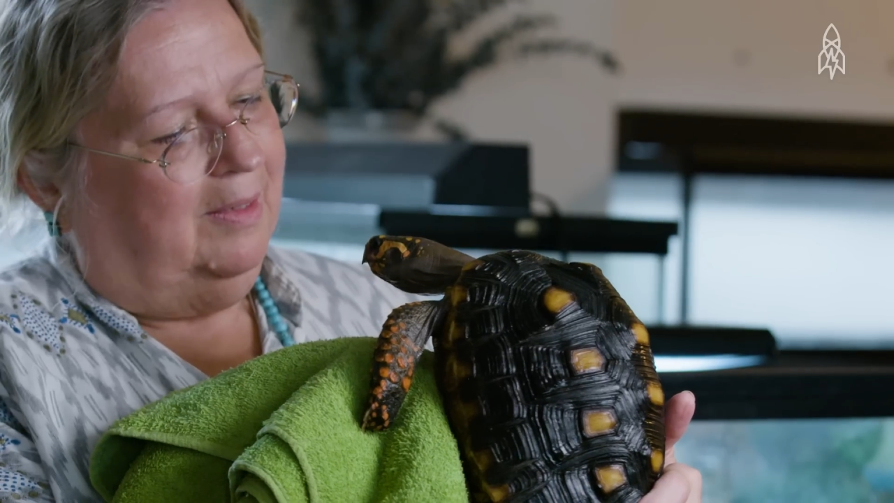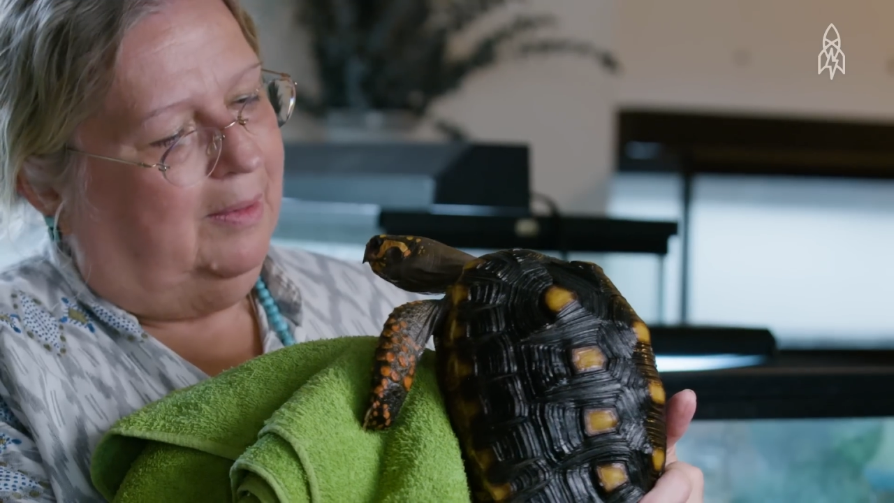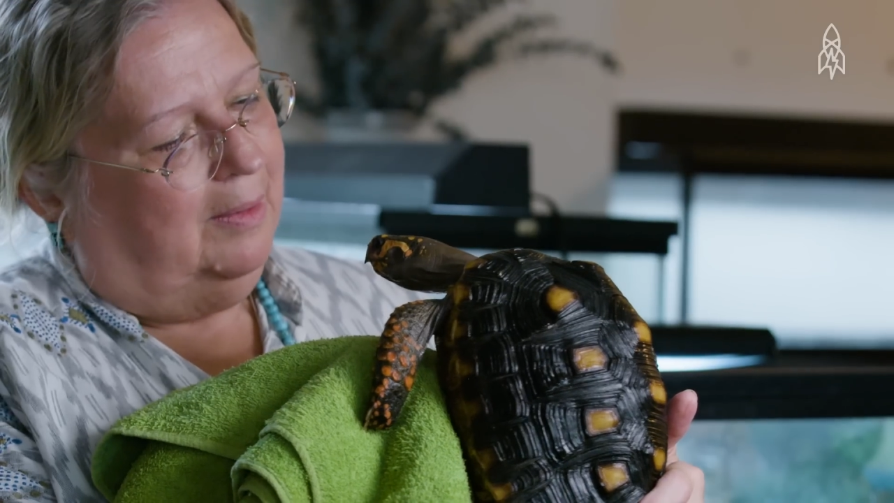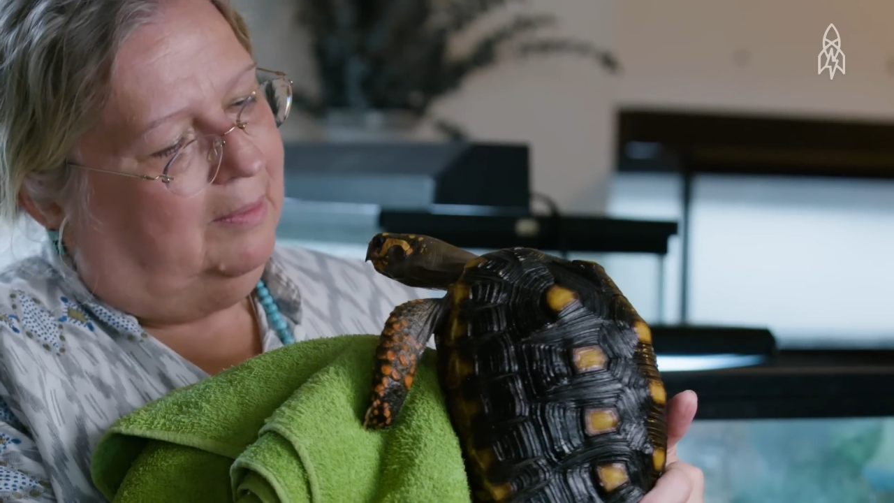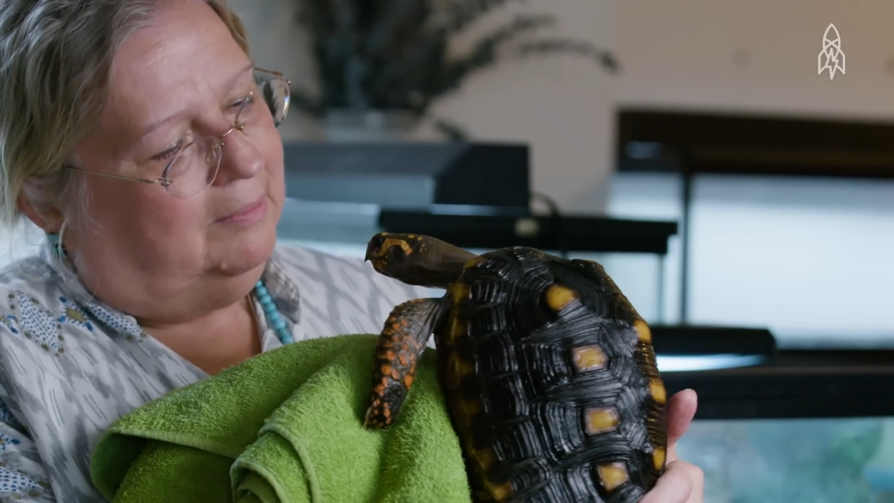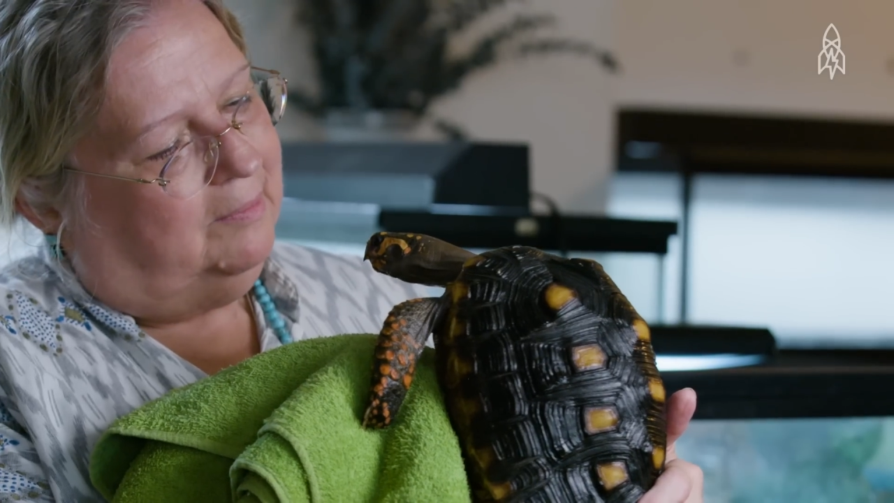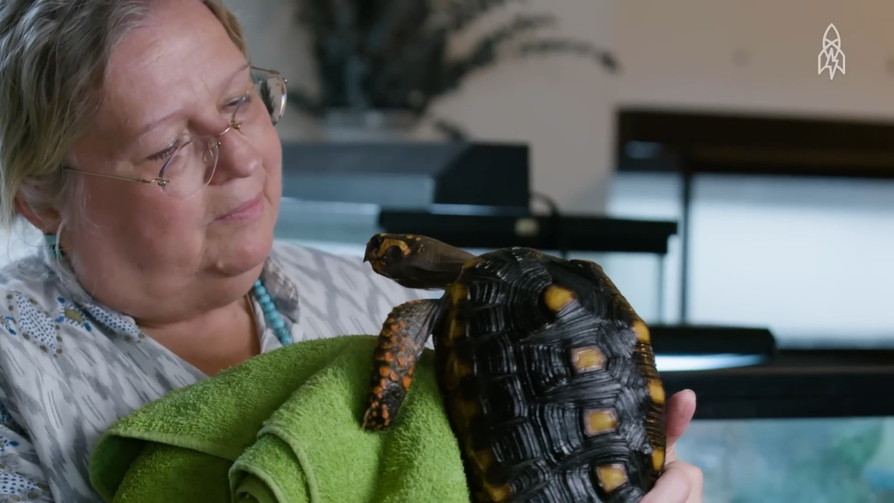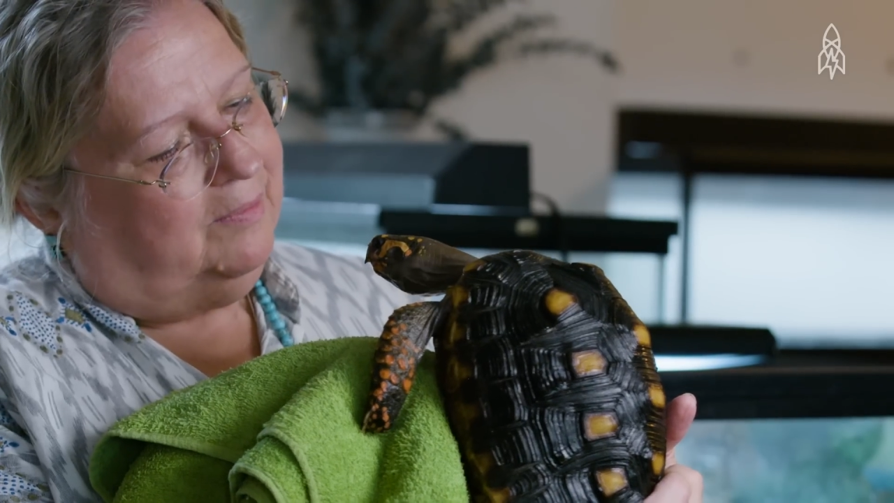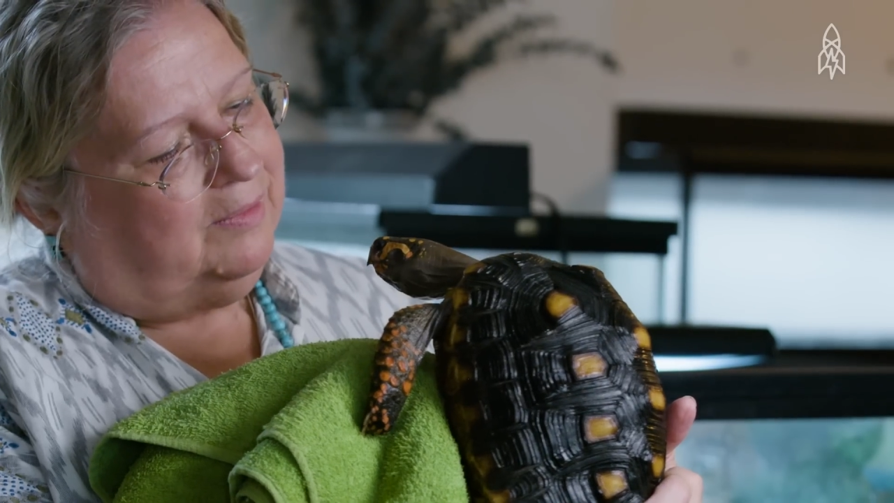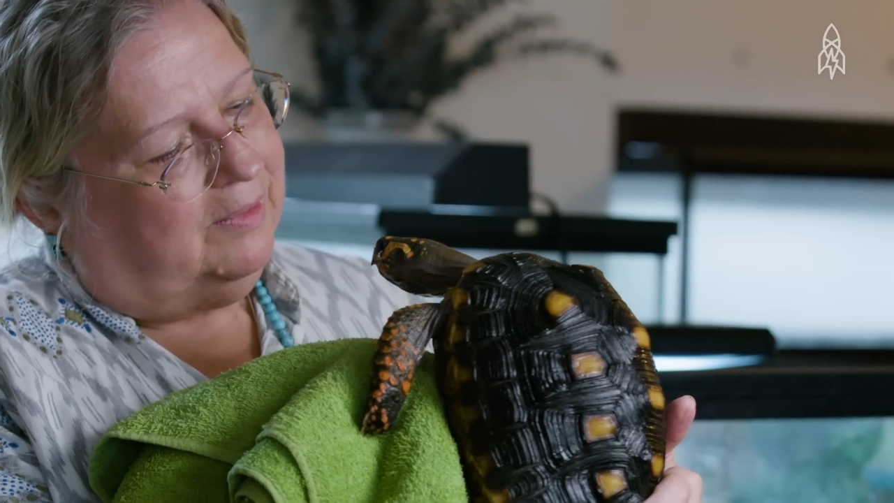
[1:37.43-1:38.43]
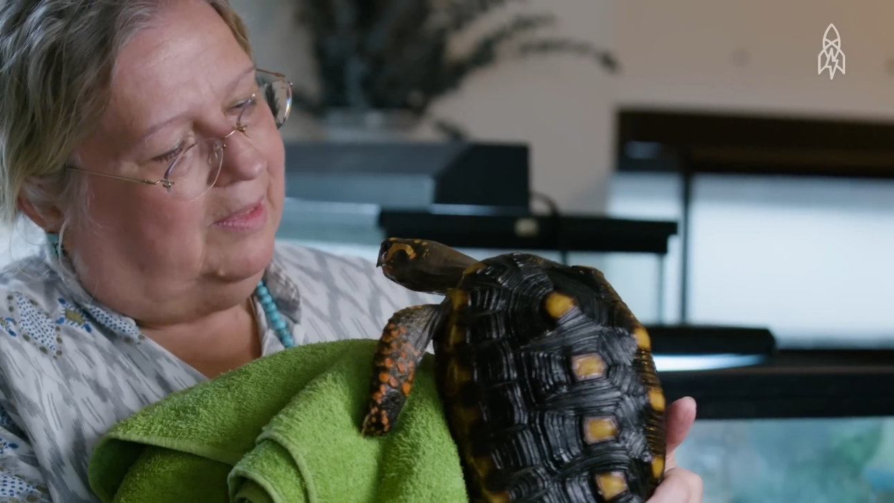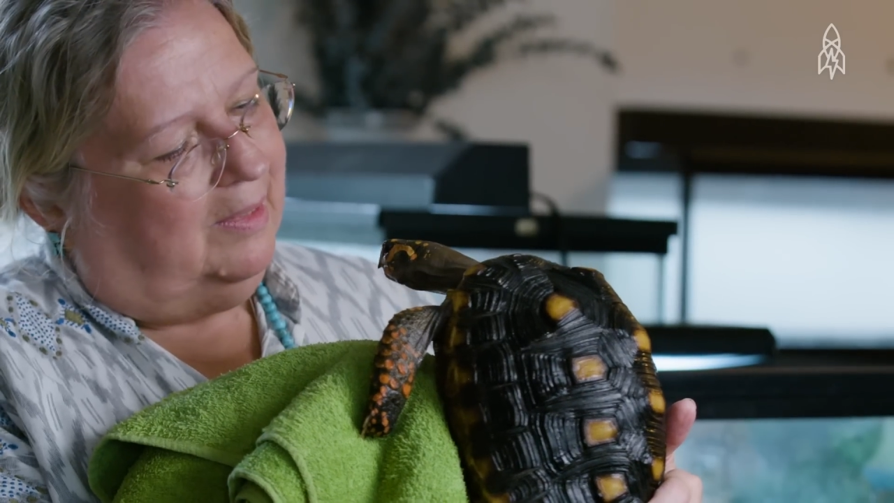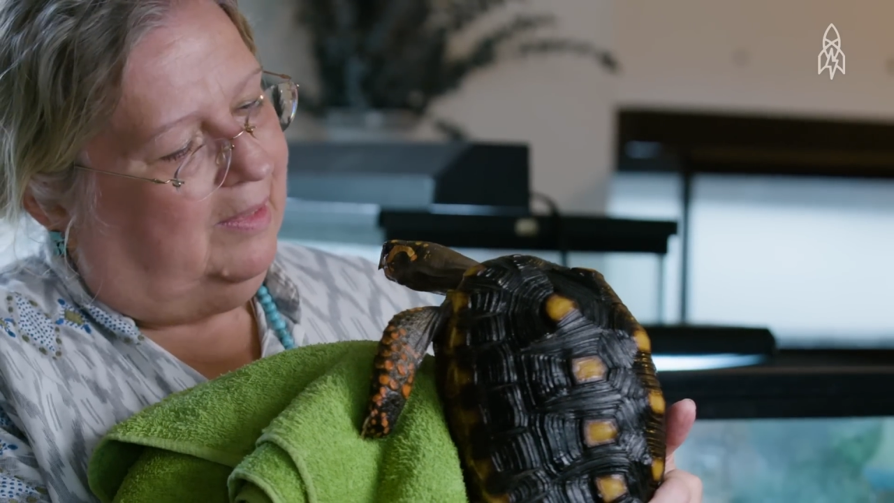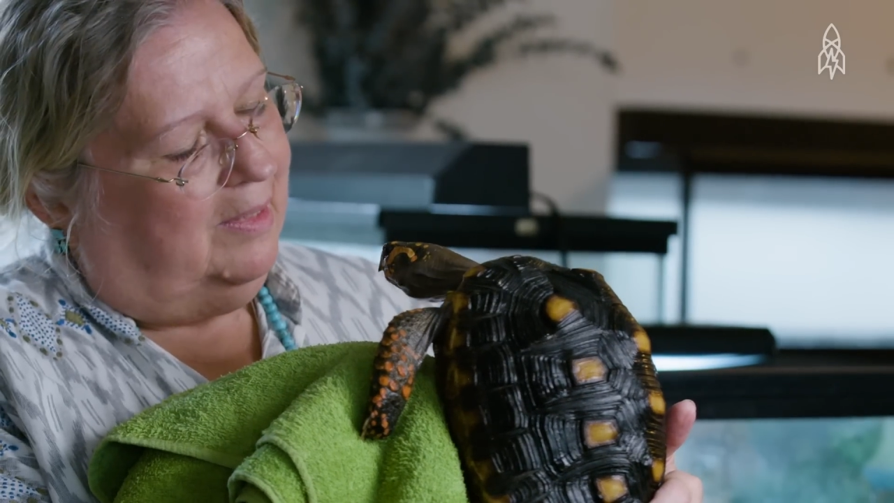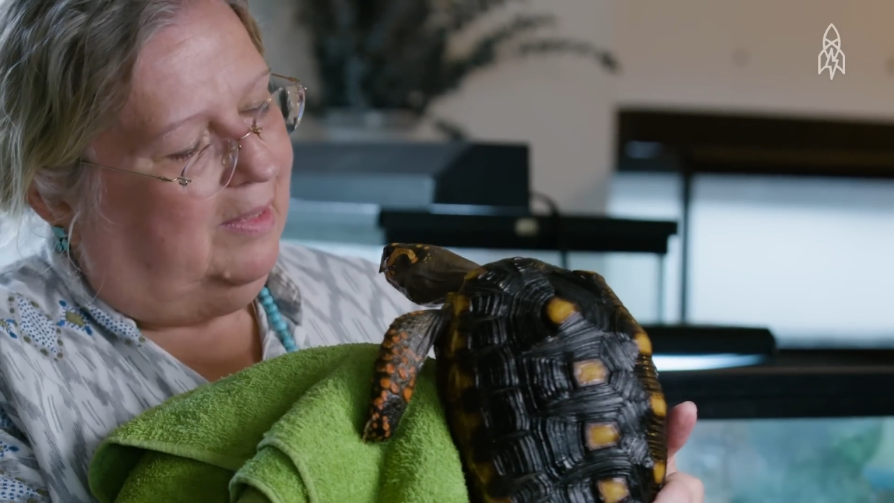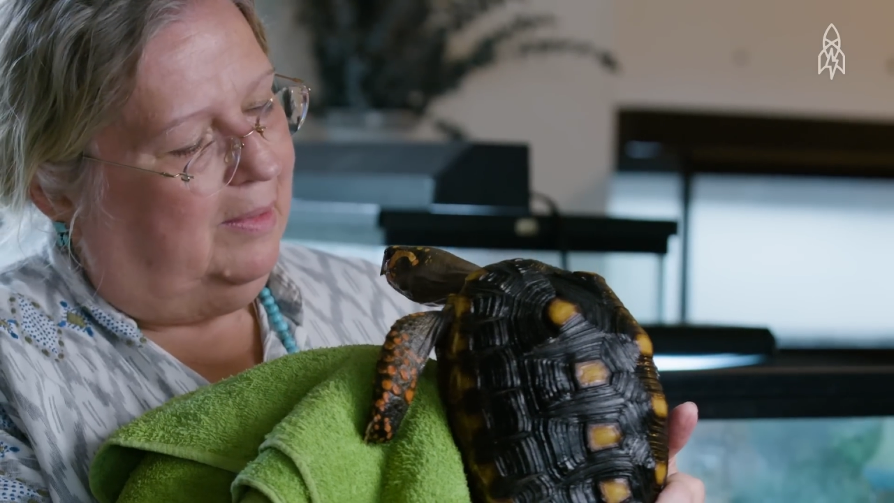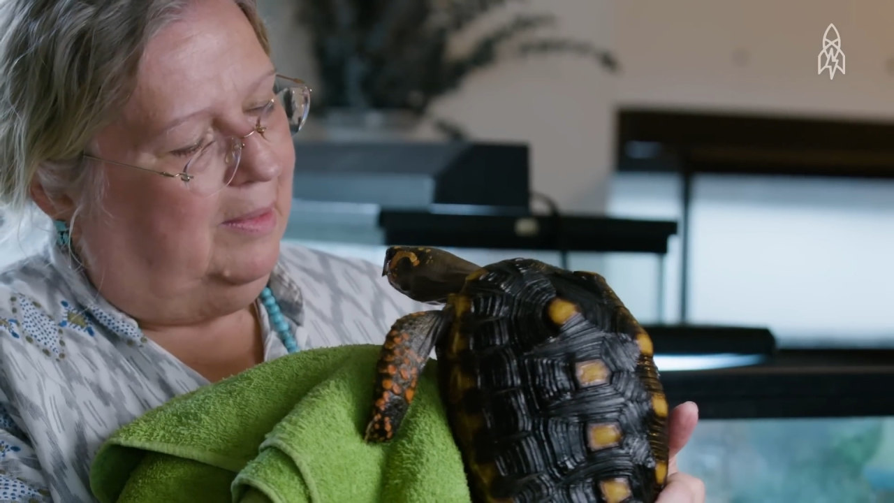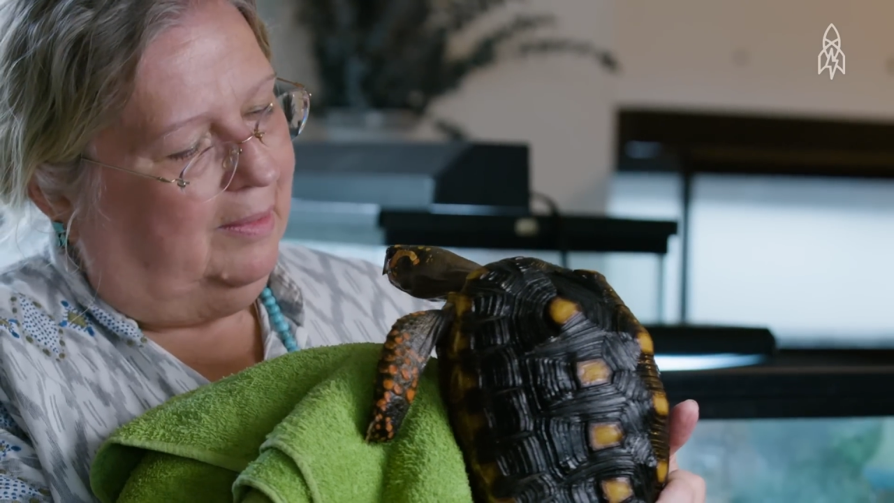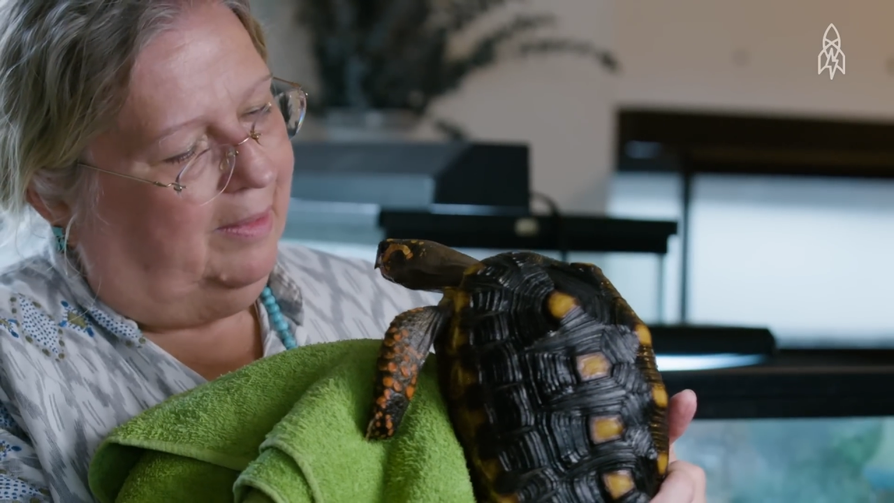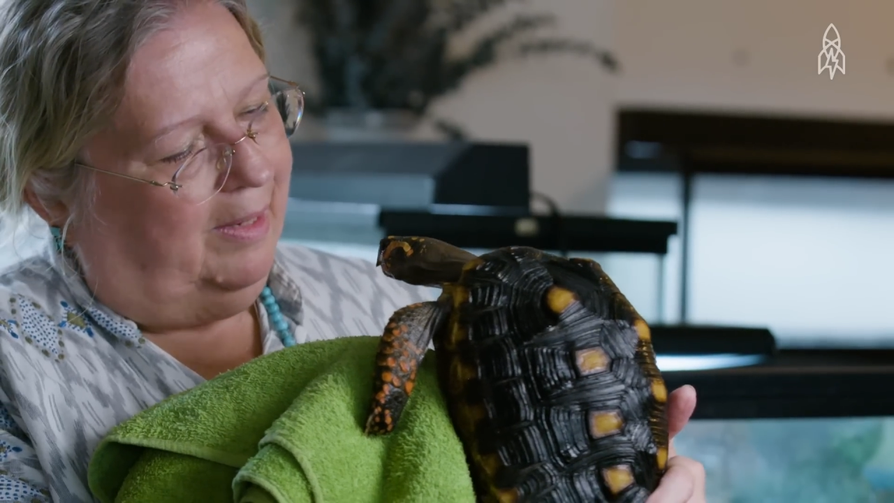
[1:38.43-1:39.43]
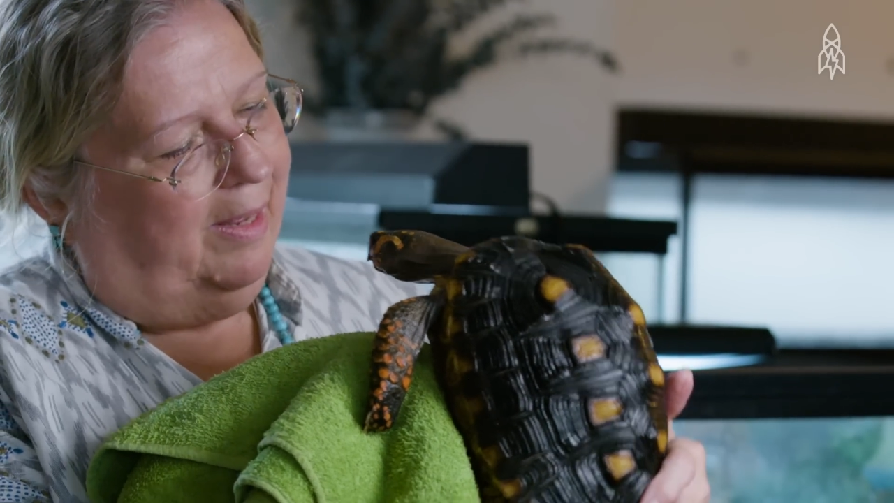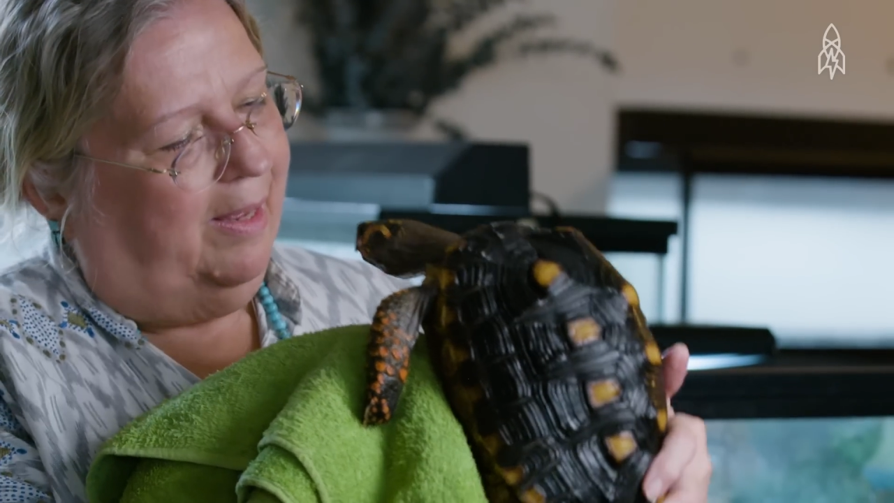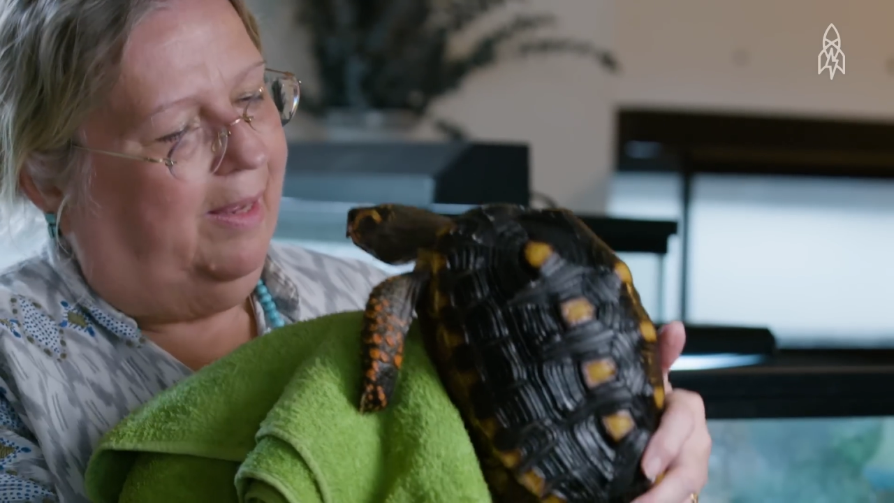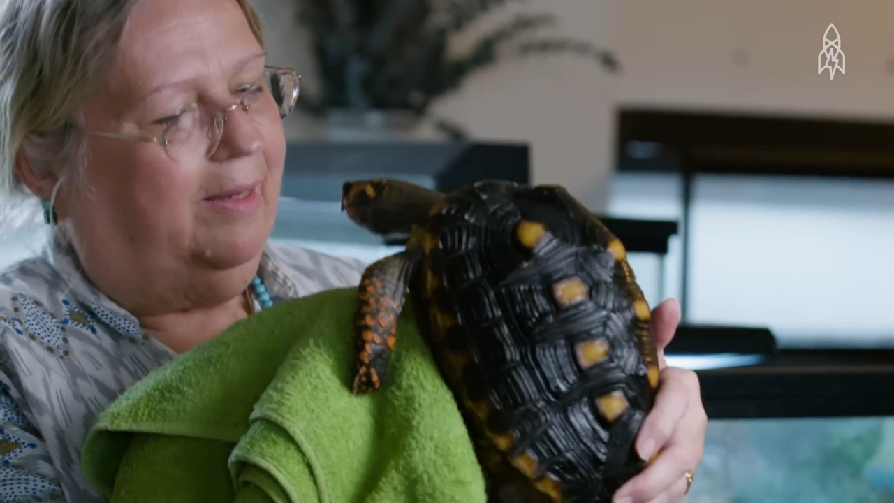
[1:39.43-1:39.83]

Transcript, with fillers: but somehow things come full circle.